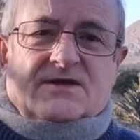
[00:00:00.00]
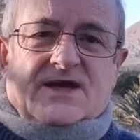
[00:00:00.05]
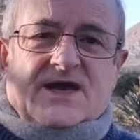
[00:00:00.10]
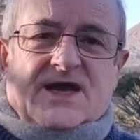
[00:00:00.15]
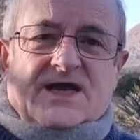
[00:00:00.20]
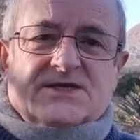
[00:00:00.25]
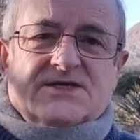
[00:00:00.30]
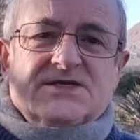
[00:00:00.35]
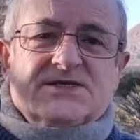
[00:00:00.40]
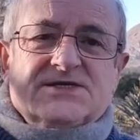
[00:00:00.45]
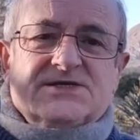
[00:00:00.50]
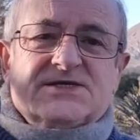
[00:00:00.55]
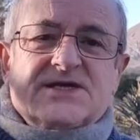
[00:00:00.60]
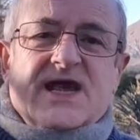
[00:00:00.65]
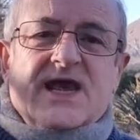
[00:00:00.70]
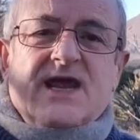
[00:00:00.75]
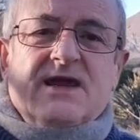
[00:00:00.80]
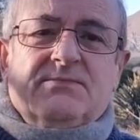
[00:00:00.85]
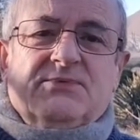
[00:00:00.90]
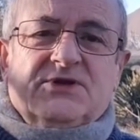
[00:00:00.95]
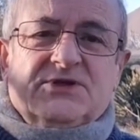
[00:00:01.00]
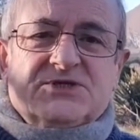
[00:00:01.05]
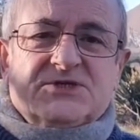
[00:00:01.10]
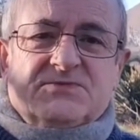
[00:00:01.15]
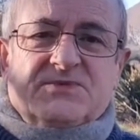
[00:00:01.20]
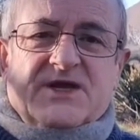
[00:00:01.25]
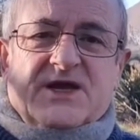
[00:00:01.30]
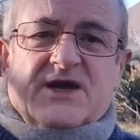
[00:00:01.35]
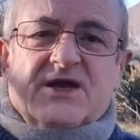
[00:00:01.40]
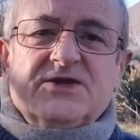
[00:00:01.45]
and is able to
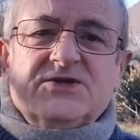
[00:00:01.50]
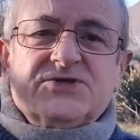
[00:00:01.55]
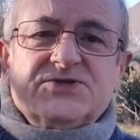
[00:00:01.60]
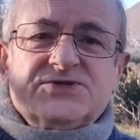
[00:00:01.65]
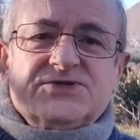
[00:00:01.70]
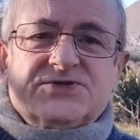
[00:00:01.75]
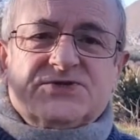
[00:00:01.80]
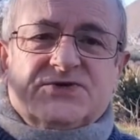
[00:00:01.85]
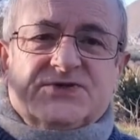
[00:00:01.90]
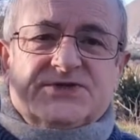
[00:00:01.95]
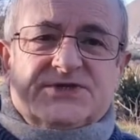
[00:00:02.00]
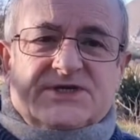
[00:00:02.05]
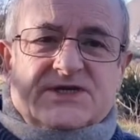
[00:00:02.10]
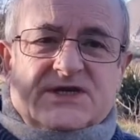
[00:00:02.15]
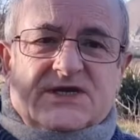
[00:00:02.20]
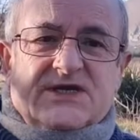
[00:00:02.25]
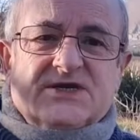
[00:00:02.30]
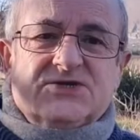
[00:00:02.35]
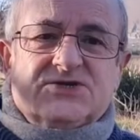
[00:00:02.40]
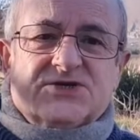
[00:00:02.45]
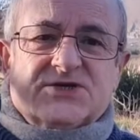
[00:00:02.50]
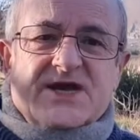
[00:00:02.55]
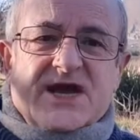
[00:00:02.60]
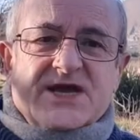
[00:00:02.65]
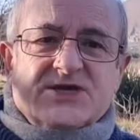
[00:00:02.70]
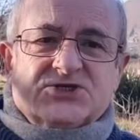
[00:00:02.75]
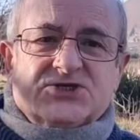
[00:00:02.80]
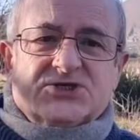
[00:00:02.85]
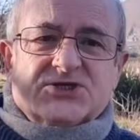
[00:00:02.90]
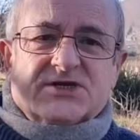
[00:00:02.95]
be understood
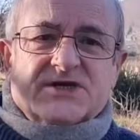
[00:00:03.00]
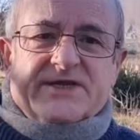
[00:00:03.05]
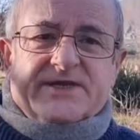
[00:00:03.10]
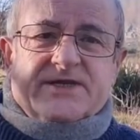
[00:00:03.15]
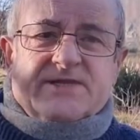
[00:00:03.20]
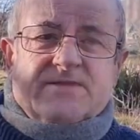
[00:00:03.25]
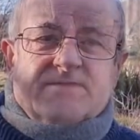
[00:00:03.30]
internationally.